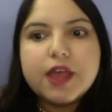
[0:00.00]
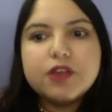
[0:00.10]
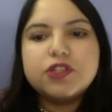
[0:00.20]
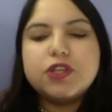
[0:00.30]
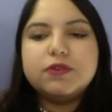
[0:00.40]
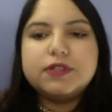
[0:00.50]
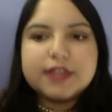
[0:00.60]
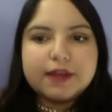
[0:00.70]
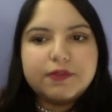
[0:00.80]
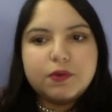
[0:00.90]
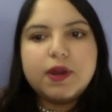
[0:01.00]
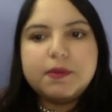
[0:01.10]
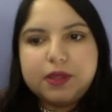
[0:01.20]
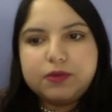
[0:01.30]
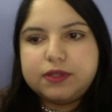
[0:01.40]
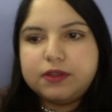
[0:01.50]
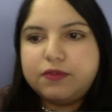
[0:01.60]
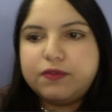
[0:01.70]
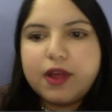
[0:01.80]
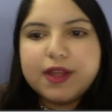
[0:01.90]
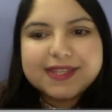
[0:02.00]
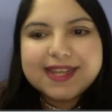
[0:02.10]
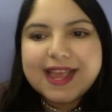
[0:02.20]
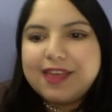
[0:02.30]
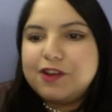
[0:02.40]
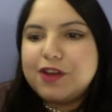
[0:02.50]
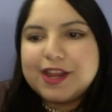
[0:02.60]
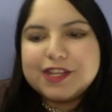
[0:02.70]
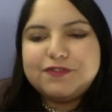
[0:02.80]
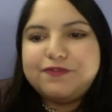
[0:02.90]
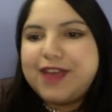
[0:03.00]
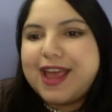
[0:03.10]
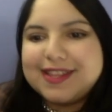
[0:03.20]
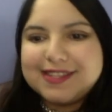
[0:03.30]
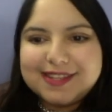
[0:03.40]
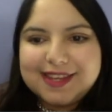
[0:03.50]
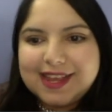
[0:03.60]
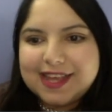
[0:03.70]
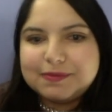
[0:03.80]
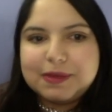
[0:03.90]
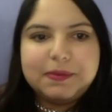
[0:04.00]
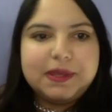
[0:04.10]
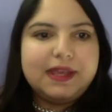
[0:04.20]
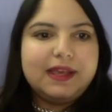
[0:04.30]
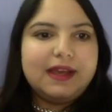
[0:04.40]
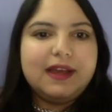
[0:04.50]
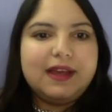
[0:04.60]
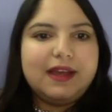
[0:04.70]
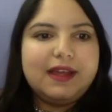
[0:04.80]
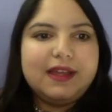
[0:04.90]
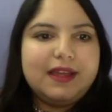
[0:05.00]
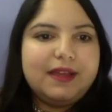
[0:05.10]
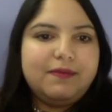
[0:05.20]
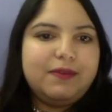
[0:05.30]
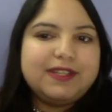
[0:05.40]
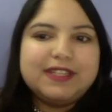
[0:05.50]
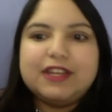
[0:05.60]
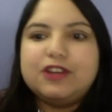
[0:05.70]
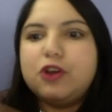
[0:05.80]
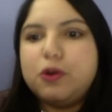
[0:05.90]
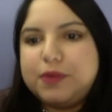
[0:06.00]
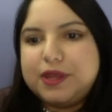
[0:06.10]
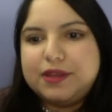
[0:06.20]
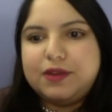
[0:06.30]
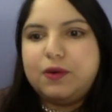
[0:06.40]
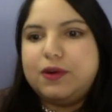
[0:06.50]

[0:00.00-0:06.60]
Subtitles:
so you definitely want to be using their fonts. They're not as fancy as maybe for instance, Adobe or